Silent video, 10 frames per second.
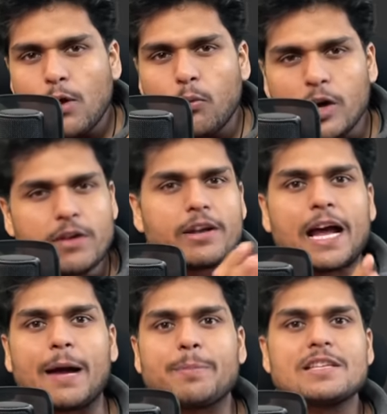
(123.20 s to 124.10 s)
whatever
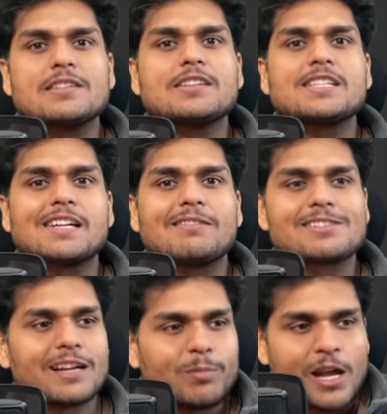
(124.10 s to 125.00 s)
happens inside
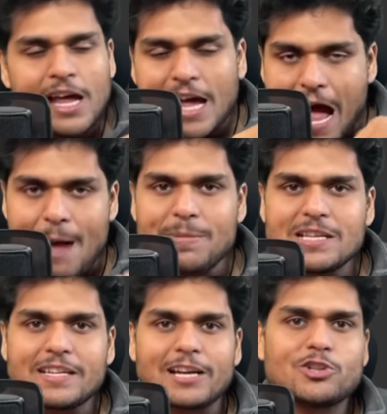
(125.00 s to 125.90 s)
JavaScript
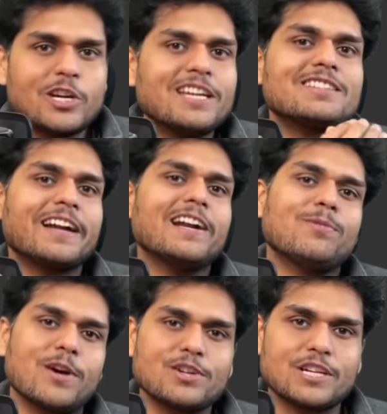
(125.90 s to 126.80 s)
happens actually inside a
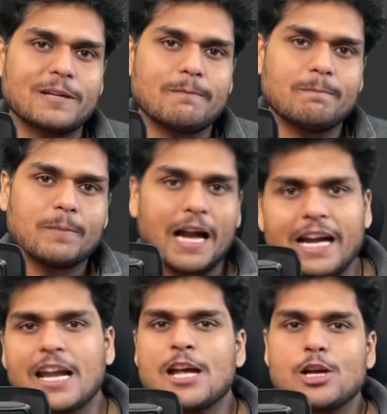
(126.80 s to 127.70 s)
function,
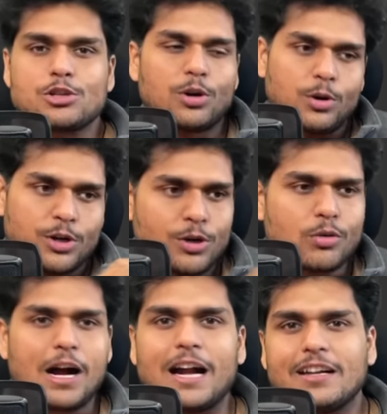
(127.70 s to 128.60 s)
right? So you
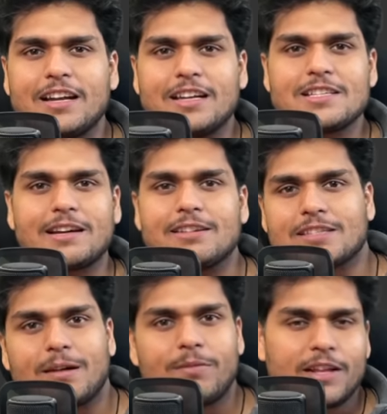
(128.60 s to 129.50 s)
can't learn
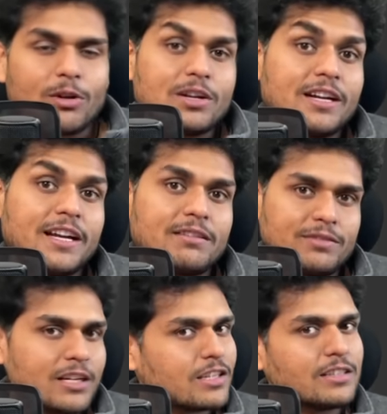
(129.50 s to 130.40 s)
JavaScript without learning
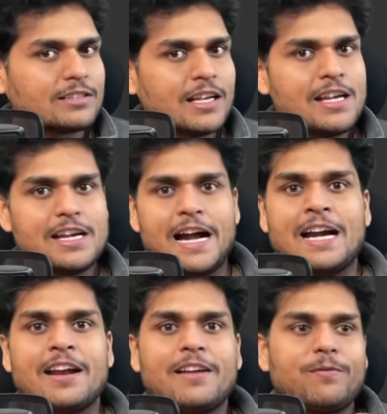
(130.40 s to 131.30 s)
functions,
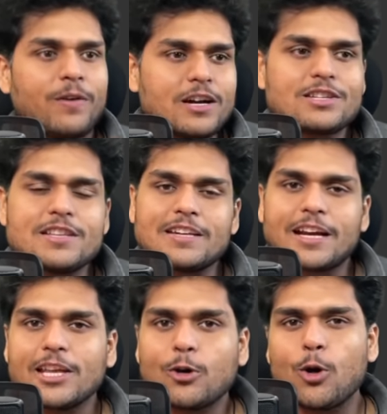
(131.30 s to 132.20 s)
and functions
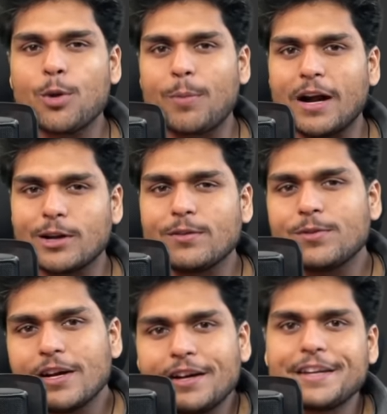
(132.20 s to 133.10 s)
are the core part
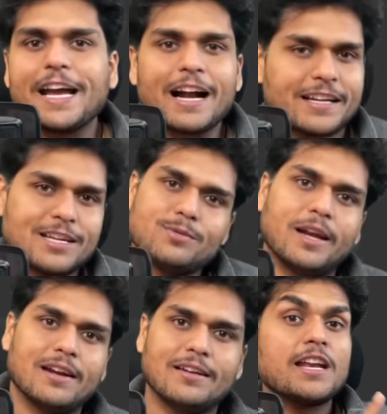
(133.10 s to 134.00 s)
of React as
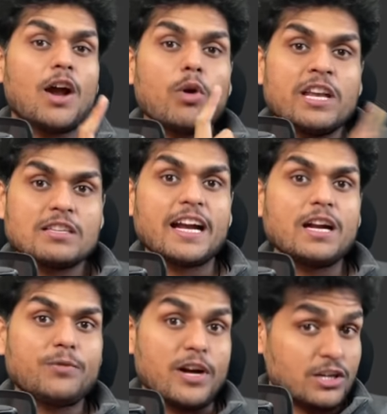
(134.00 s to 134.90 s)
well. Now
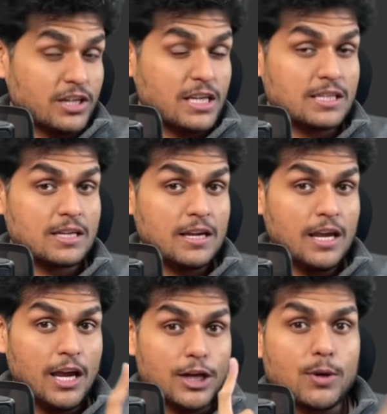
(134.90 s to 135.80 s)
inside functions,
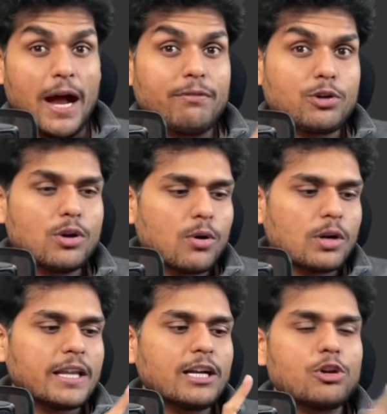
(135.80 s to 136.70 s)
you have to
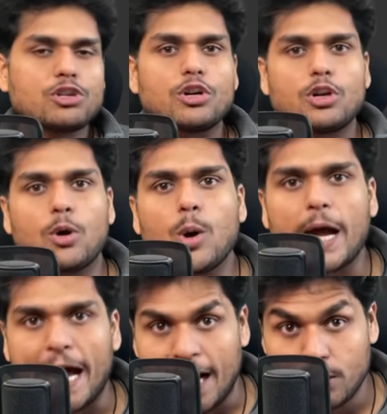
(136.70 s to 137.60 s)
note that you should know
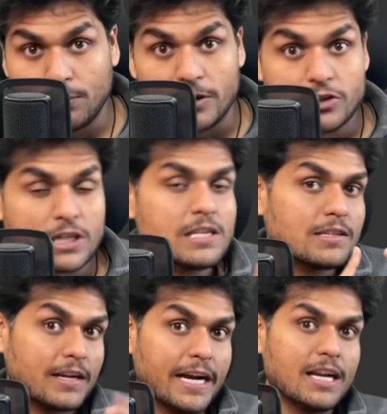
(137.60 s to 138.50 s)
arrow
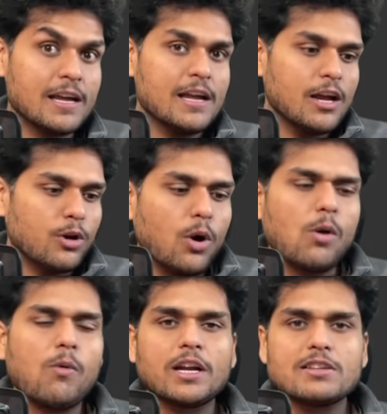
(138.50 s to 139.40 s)
functions, right? Know
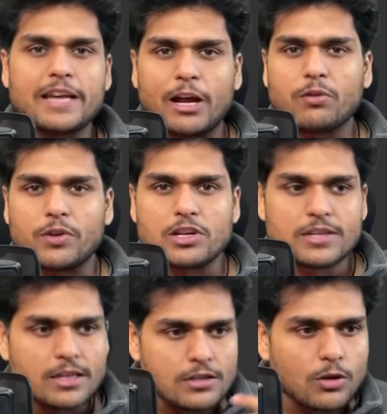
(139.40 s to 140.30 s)
what is arrow
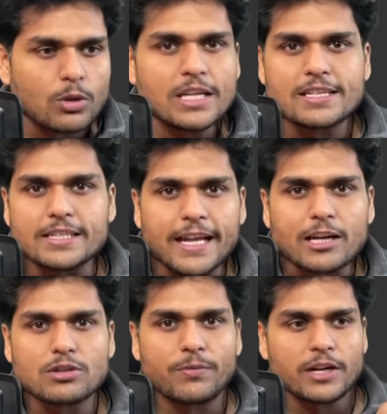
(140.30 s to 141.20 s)
functions, know the
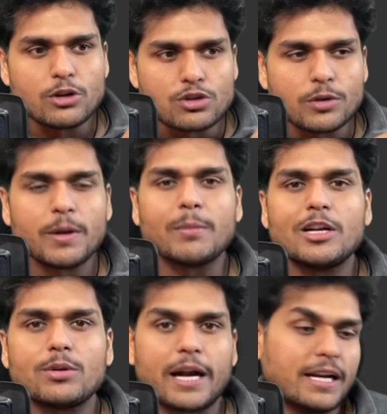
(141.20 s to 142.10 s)
syntax of it. You should be able
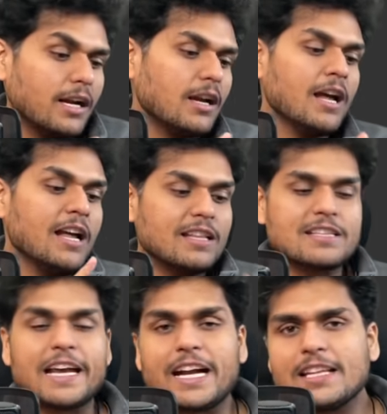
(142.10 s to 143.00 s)
to write it. The
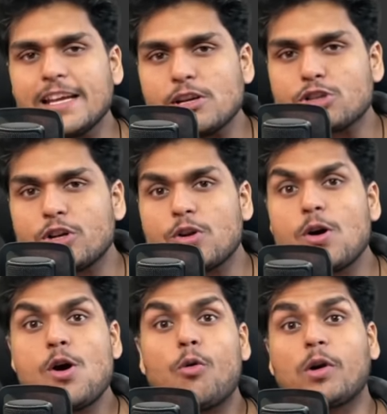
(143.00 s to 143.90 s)
second thing you should
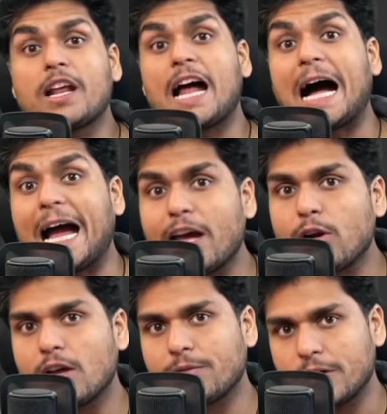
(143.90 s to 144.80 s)
know, what are higher
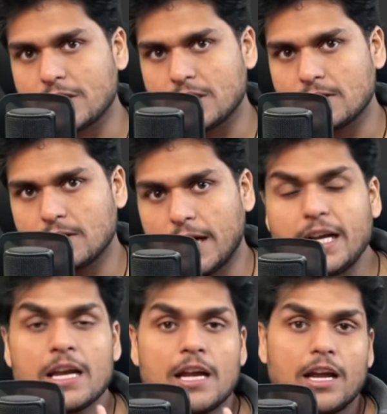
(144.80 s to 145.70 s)
order functions, right?